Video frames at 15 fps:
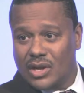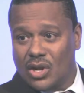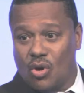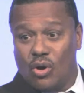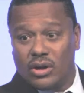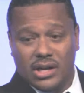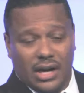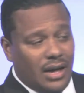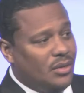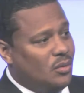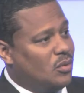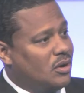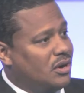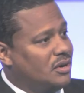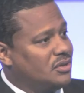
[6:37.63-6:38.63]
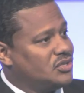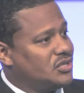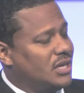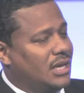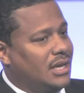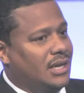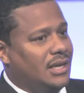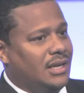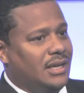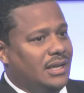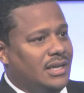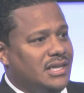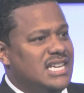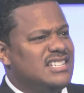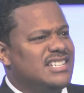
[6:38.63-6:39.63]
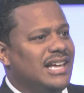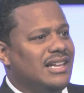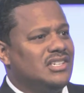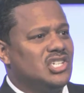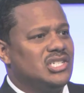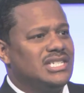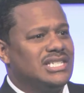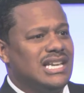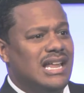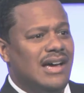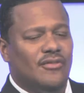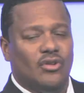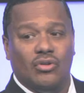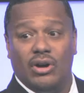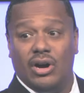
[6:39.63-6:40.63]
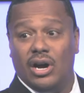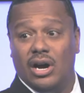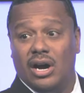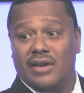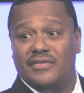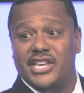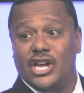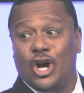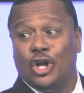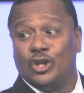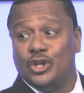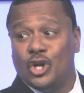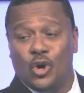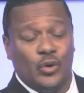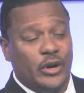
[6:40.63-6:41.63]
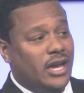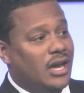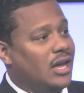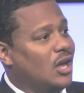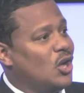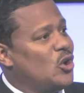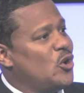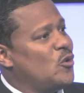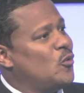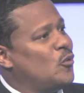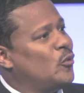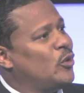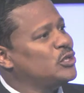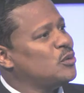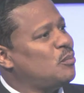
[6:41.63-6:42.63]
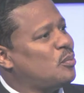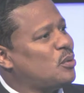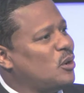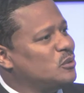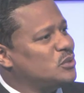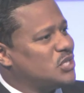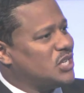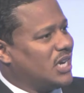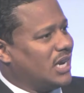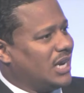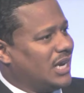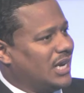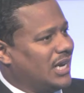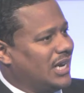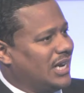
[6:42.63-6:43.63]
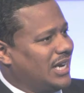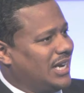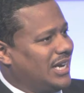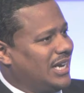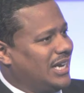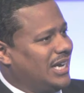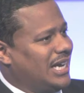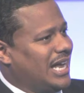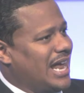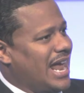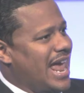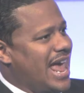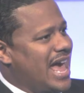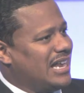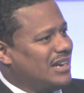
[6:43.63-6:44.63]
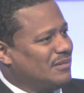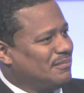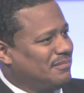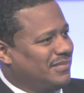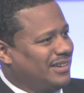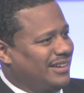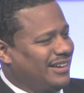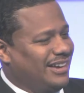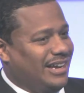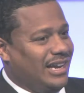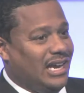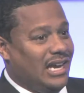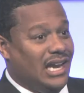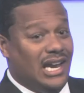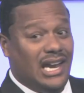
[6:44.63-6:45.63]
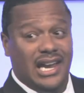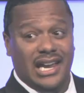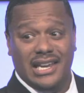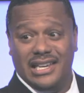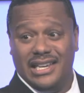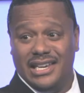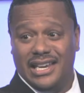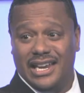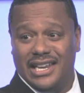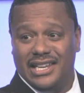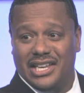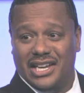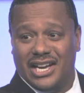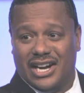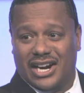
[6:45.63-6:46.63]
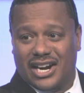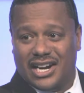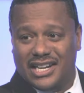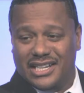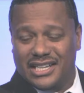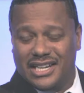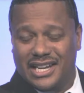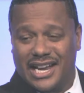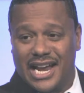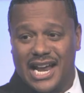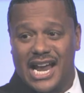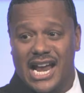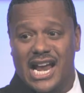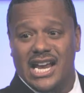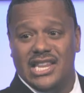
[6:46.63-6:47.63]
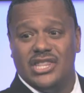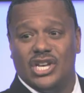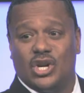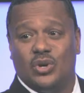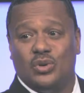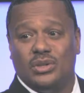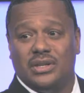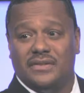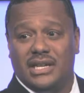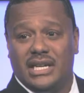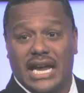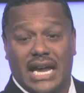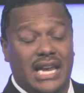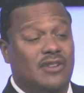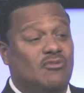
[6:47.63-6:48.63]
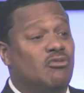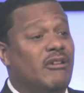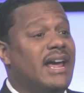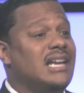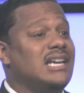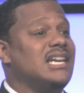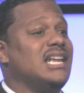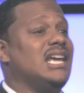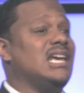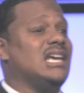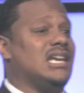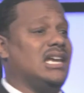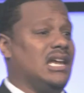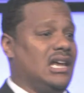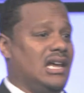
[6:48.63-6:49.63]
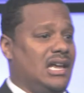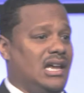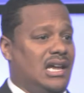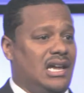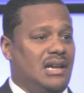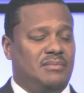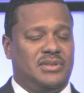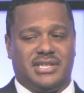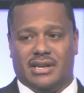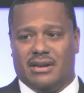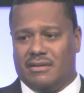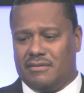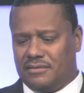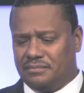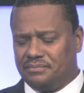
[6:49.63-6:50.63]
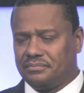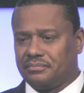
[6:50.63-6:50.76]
Or in other words, the intelligence level of the all-knowing was approaching Adam in the garden, in the cool of the day. He ran and hid himself.